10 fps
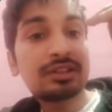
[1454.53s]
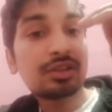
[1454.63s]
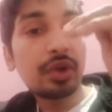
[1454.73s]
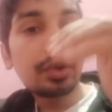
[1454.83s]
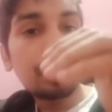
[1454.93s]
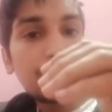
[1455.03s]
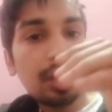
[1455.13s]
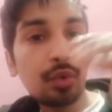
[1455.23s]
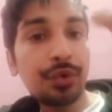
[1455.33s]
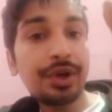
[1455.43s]
going to go
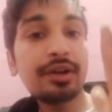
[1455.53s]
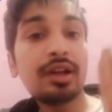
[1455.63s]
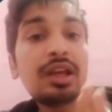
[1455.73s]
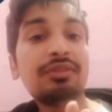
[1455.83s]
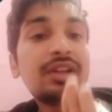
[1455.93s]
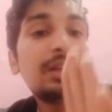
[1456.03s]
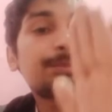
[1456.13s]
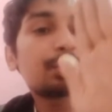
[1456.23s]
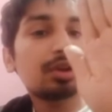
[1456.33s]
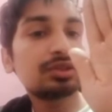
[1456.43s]
downtrend. If the
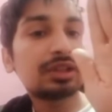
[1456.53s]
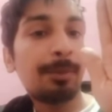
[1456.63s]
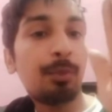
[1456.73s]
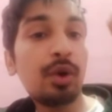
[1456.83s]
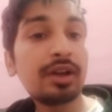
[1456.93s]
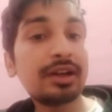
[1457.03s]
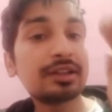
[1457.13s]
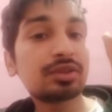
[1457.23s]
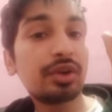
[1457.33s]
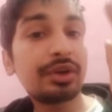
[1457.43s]
lip crosses upward,
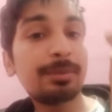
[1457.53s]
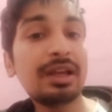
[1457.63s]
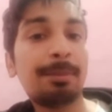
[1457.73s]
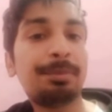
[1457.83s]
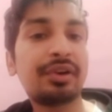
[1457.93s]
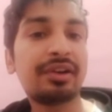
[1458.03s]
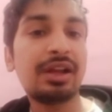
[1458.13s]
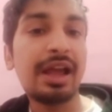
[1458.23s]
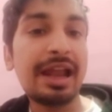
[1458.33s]
it's going to be uptrend.